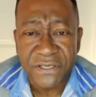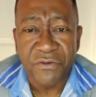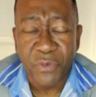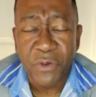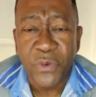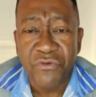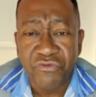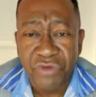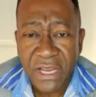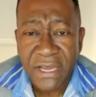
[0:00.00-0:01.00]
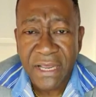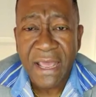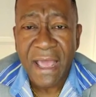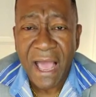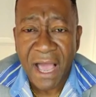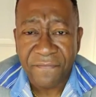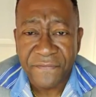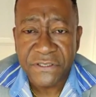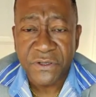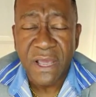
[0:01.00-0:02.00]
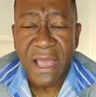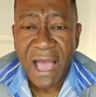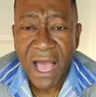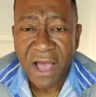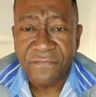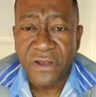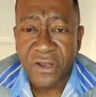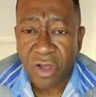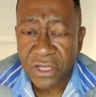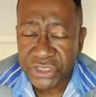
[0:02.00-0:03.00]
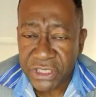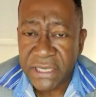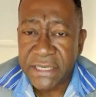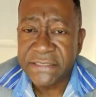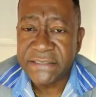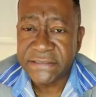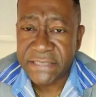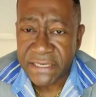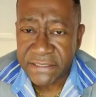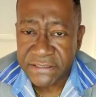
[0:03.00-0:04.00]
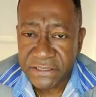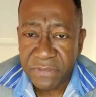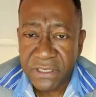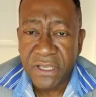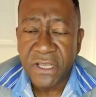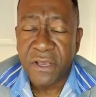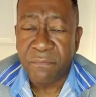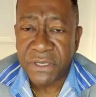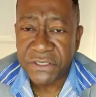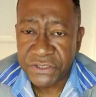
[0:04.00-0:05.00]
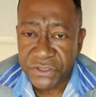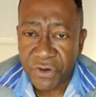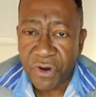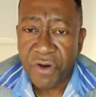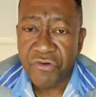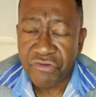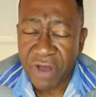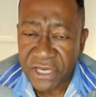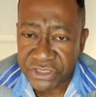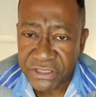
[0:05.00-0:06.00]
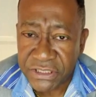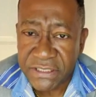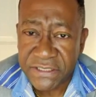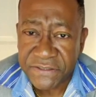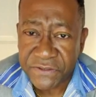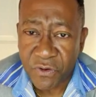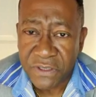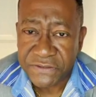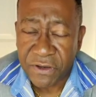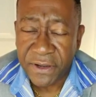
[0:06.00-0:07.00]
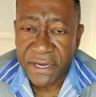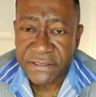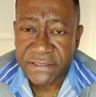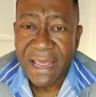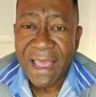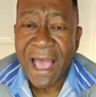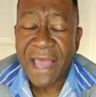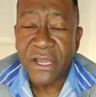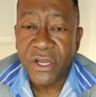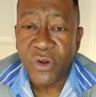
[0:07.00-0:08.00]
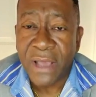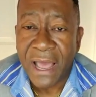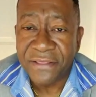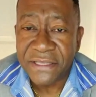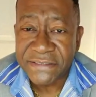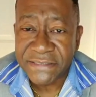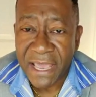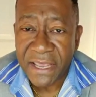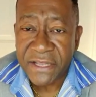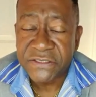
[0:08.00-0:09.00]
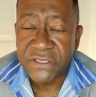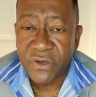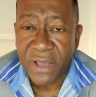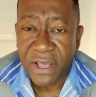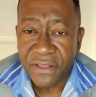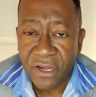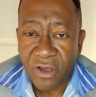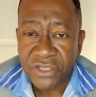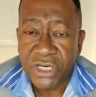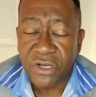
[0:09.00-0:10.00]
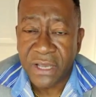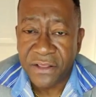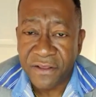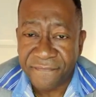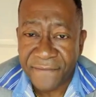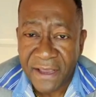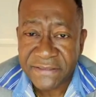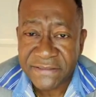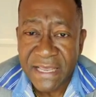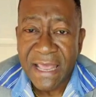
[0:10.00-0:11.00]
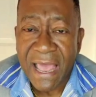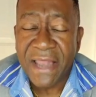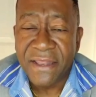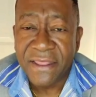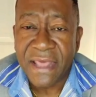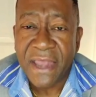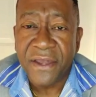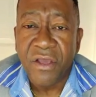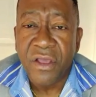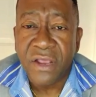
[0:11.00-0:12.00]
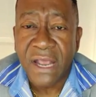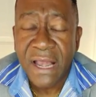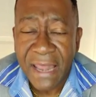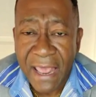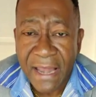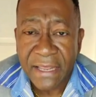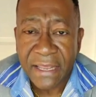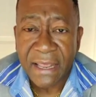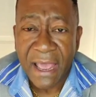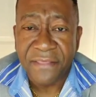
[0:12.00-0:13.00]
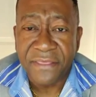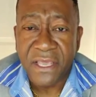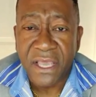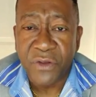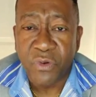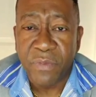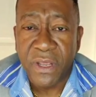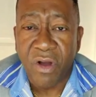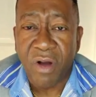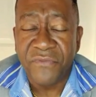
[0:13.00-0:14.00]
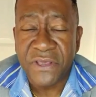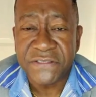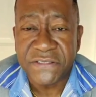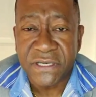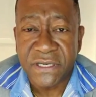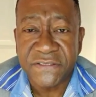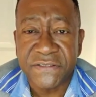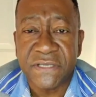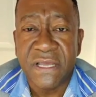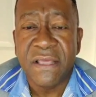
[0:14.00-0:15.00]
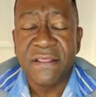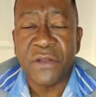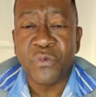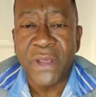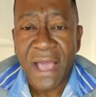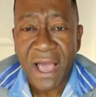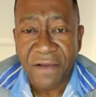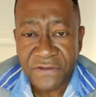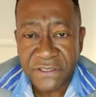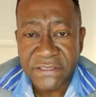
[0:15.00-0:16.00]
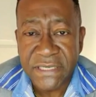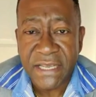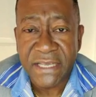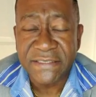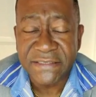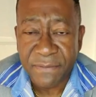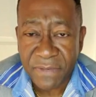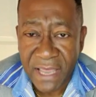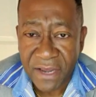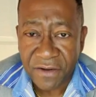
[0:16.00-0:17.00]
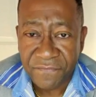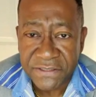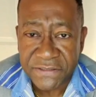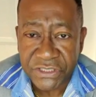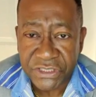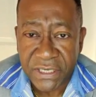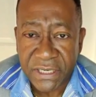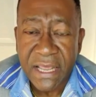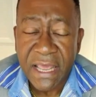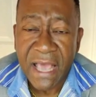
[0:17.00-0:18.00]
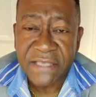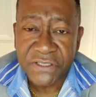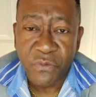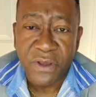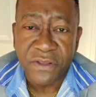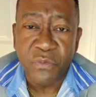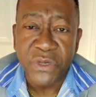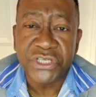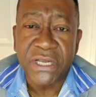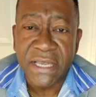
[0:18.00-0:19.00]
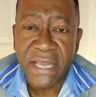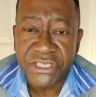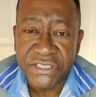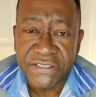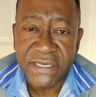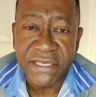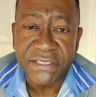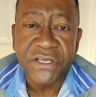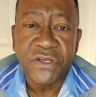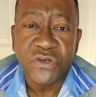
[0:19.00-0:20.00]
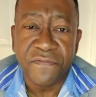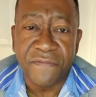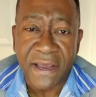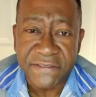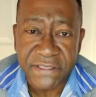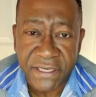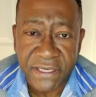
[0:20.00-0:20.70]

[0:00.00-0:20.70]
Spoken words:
We really have to have logical, sensible, mature, rational discourse on it and look at the science, look at the logic, look at the facts, and then clearly, I think it would be obvious to us that we have to take some kind of decision as to whether we should legislate to vaccinate.